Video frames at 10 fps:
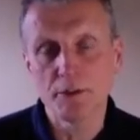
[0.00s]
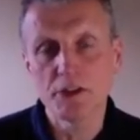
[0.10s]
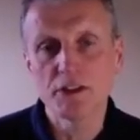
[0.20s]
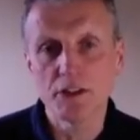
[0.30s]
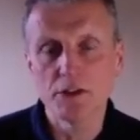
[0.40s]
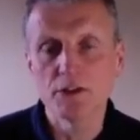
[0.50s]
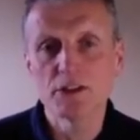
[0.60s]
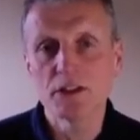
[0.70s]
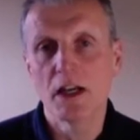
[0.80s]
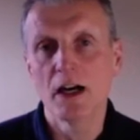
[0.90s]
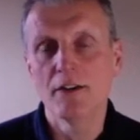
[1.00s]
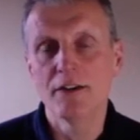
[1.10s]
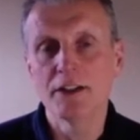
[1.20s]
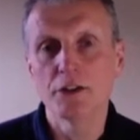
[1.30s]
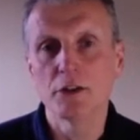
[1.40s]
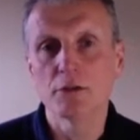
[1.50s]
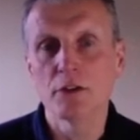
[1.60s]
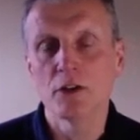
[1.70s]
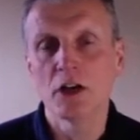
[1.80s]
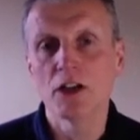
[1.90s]
We used to use a venue called
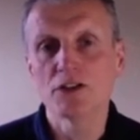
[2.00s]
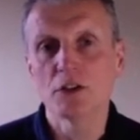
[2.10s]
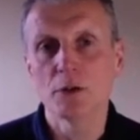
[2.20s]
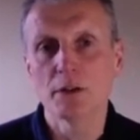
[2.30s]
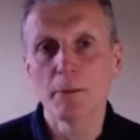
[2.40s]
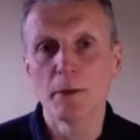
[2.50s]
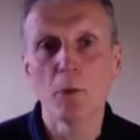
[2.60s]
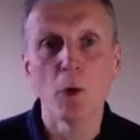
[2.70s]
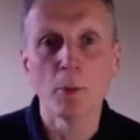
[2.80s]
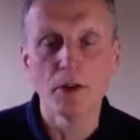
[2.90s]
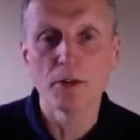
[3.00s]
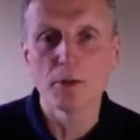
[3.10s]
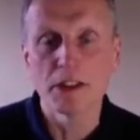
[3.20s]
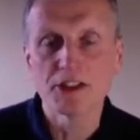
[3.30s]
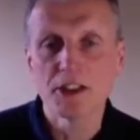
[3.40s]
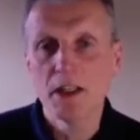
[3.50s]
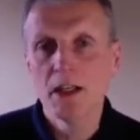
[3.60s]
Longhurst Hall up in Morpeth, which